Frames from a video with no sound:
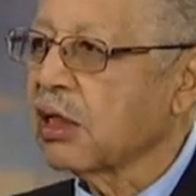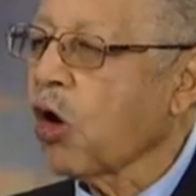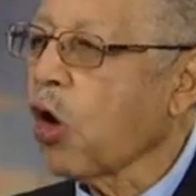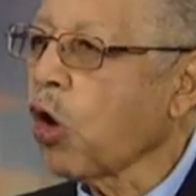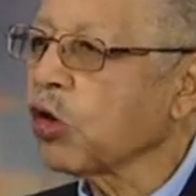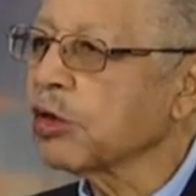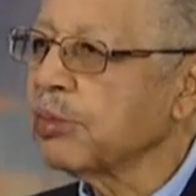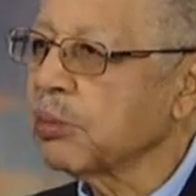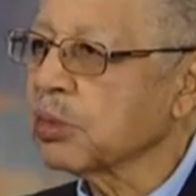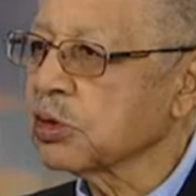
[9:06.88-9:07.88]
All the
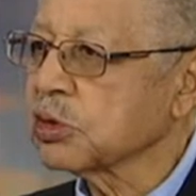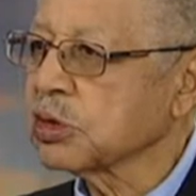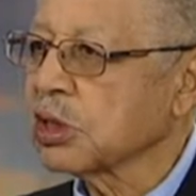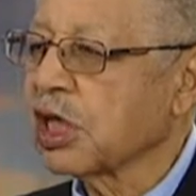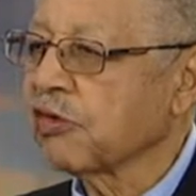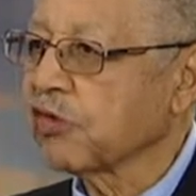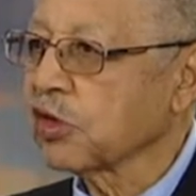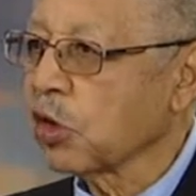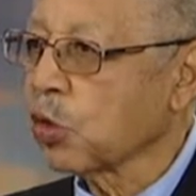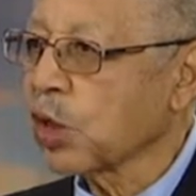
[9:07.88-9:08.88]
members of the
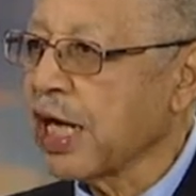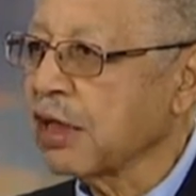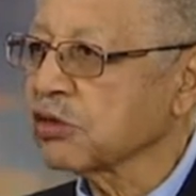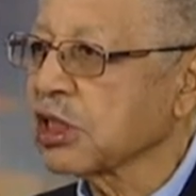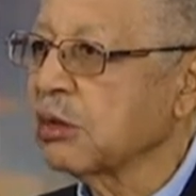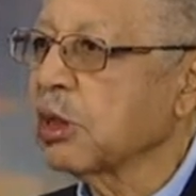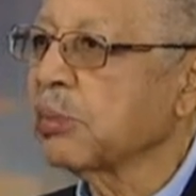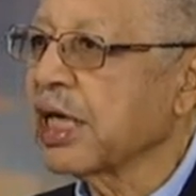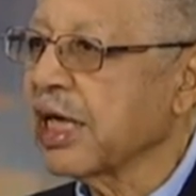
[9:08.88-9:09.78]
lower house come up